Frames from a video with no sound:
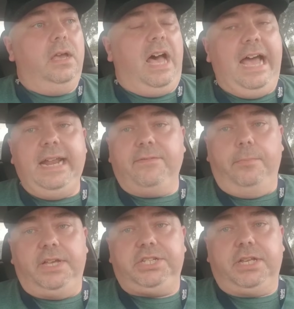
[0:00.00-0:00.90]
I never
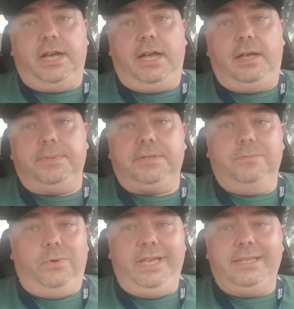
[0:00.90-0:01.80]
mentioned comps.
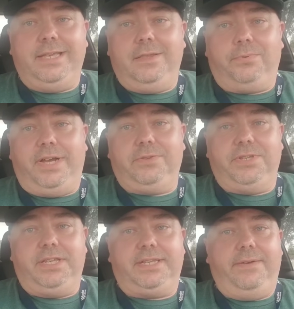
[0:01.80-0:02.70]
When he said the price was
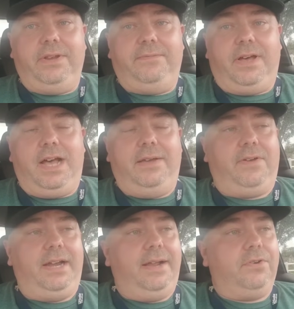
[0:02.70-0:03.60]
675,
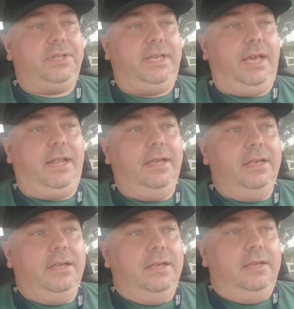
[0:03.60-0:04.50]
I never said
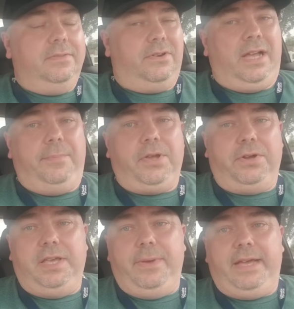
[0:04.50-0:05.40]
they're comping on
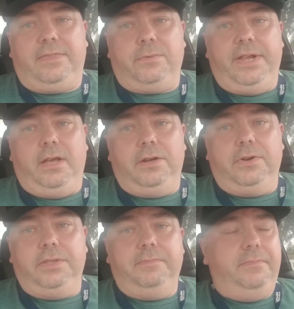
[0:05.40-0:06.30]
eBay at
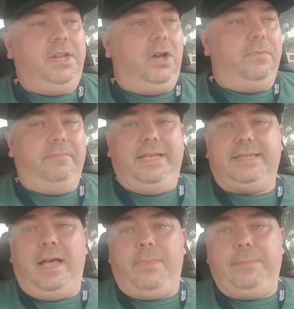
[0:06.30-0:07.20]
300. You know, it's
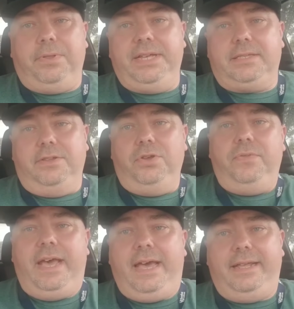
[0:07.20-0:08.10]
not my place to do
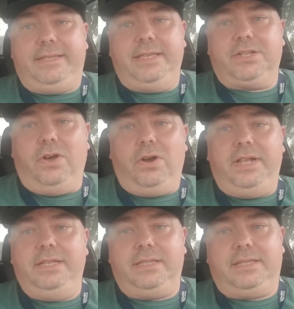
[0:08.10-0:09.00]
that. It's his card.
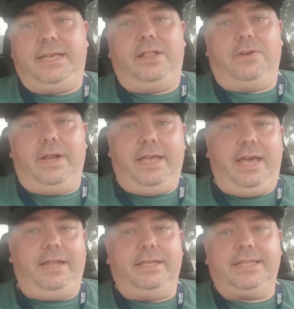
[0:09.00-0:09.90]
He's the seller.
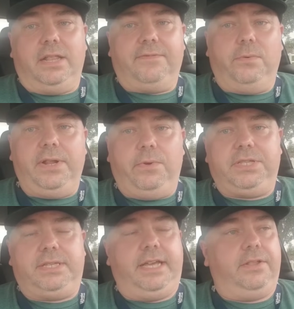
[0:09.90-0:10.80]
Again, he can sell it for what he wants
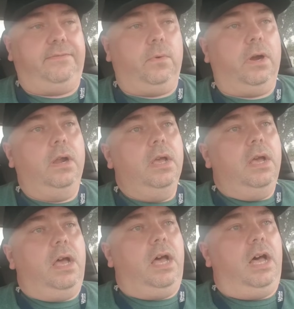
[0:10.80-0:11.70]
to sell it for,
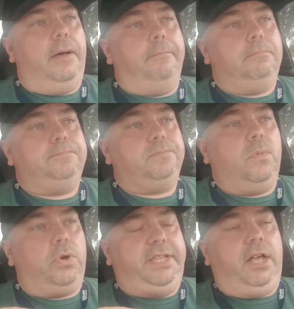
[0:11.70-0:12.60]

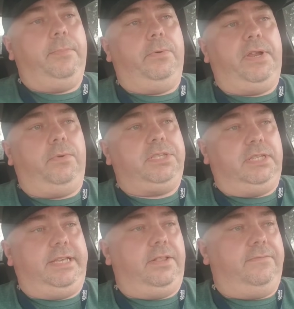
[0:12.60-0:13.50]
or tell me what he wants to
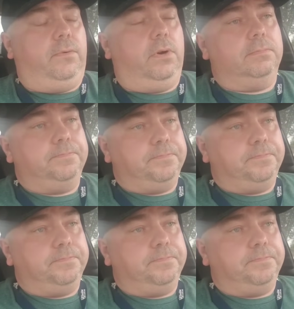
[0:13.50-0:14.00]
sell it for.